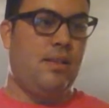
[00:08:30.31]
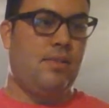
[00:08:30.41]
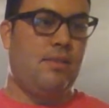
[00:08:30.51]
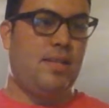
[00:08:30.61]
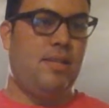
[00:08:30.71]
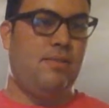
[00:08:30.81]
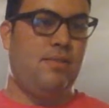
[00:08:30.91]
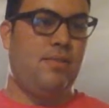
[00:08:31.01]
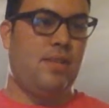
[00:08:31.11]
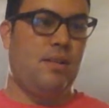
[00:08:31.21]
Scratch Tape
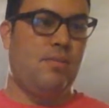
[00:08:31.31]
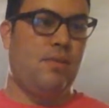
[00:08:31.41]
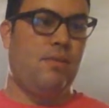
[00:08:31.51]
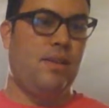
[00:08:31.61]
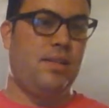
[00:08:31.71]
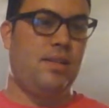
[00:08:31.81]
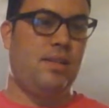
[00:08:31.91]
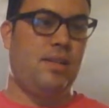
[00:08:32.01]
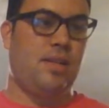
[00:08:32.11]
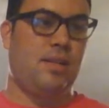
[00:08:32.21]
issue talked about.
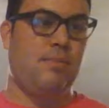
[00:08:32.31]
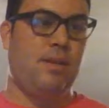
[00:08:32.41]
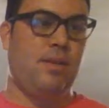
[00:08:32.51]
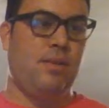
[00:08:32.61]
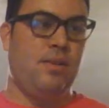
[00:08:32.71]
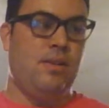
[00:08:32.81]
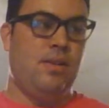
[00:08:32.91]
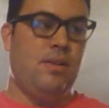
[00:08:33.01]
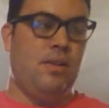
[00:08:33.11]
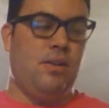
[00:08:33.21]
Grayson talked about.
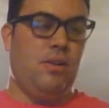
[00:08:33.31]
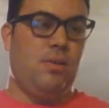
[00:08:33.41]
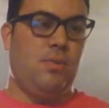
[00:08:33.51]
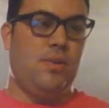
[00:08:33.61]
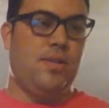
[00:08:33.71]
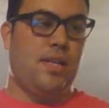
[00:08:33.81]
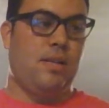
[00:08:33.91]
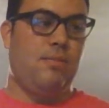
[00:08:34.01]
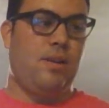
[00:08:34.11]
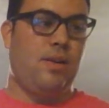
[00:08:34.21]
Lobo I talked
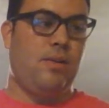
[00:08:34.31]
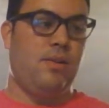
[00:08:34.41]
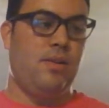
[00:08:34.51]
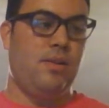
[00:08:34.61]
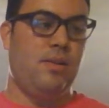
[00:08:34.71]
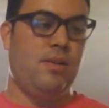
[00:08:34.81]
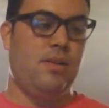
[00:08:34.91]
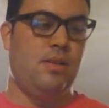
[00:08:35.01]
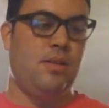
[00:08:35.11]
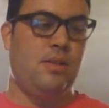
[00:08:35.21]
about.
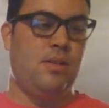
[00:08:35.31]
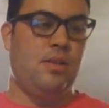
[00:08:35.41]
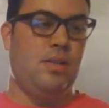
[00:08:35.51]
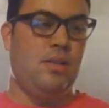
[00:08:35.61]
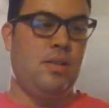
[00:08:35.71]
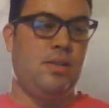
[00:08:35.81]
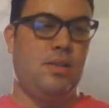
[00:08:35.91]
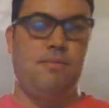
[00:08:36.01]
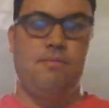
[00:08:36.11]
If